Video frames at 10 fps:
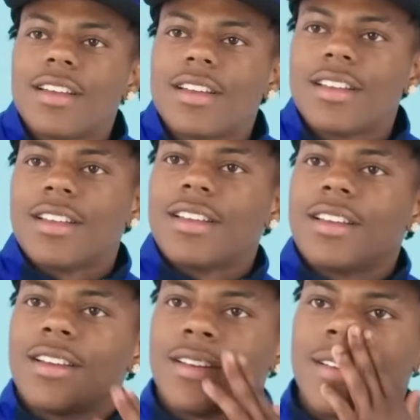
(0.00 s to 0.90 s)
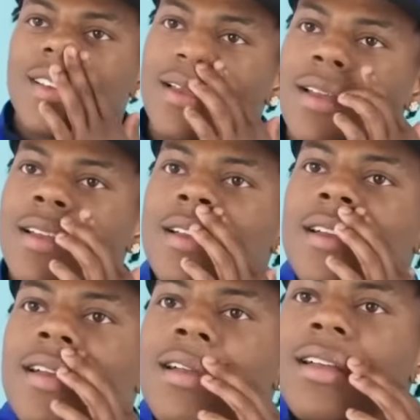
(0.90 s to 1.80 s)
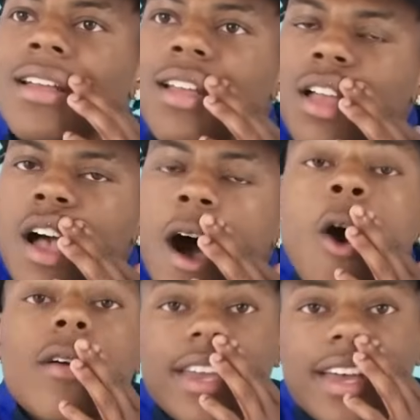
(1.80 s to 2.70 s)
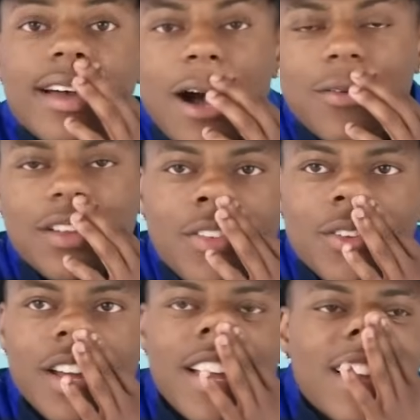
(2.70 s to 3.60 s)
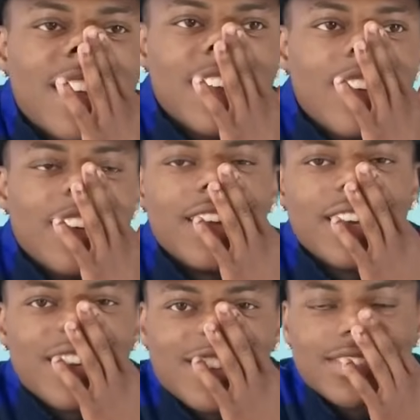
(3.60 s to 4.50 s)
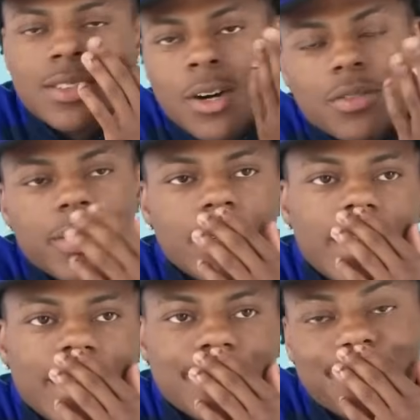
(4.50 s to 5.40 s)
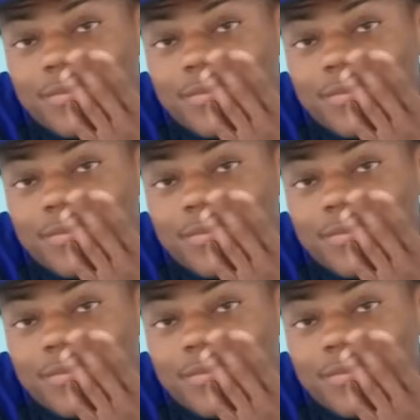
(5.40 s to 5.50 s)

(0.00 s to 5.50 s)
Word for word: Would you ever do voiceover in an anime? Oh yeah, I would love to do that. Hell yeah. Mm. Hopefully one day.